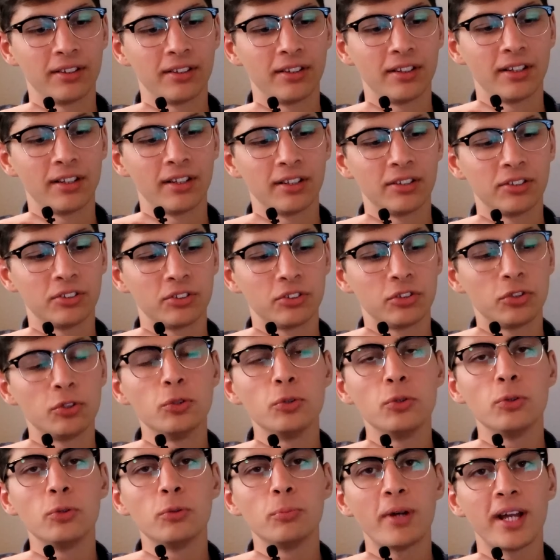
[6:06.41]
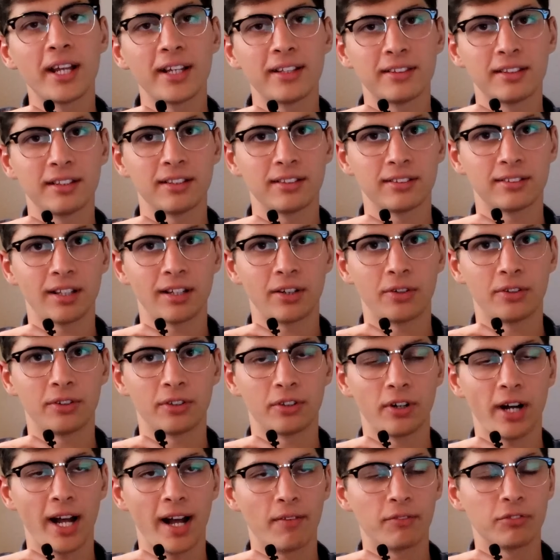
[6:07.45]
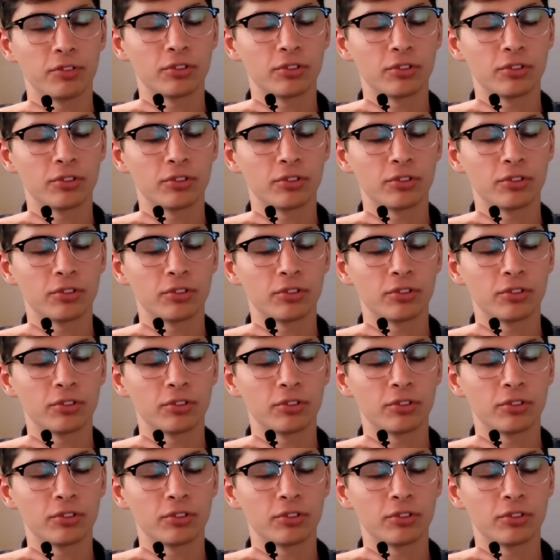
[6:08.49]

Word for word: the two main things that are in the graph.